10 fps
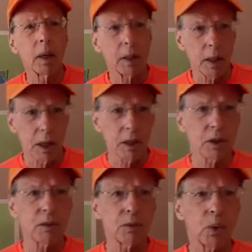
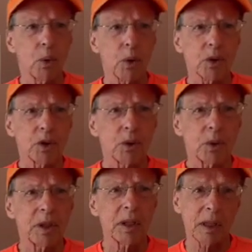Yes, of course,
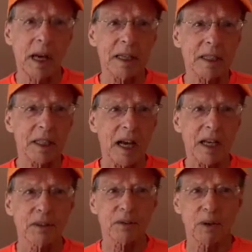you'll hit a lot of
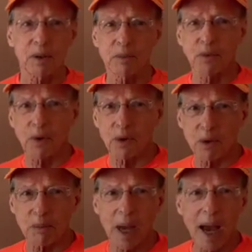shots from farther
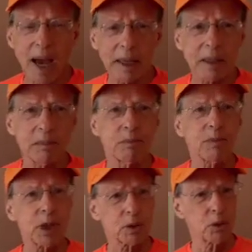back,
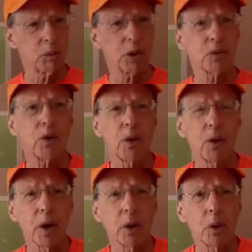not too much
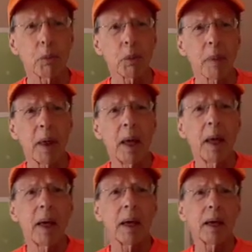farther, I hope,
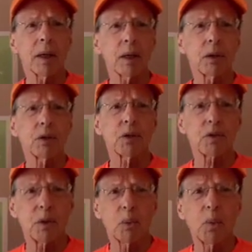and others
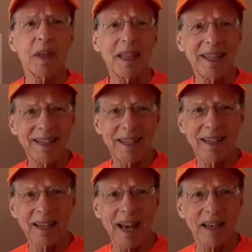from
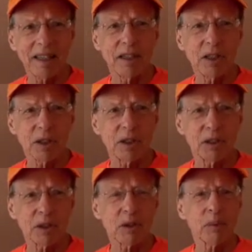within that
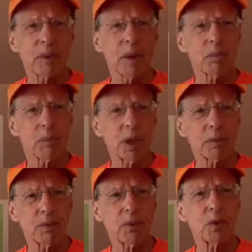distance.
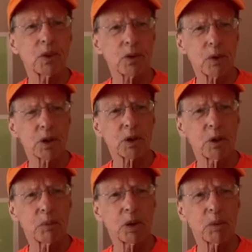But for
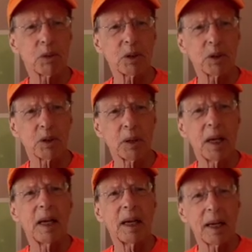instructional purposes,
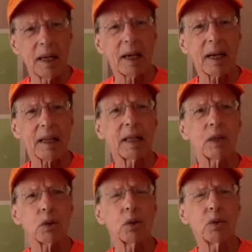I
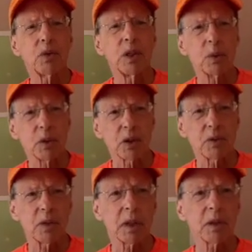think 2 feet will
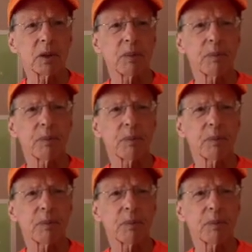suffice.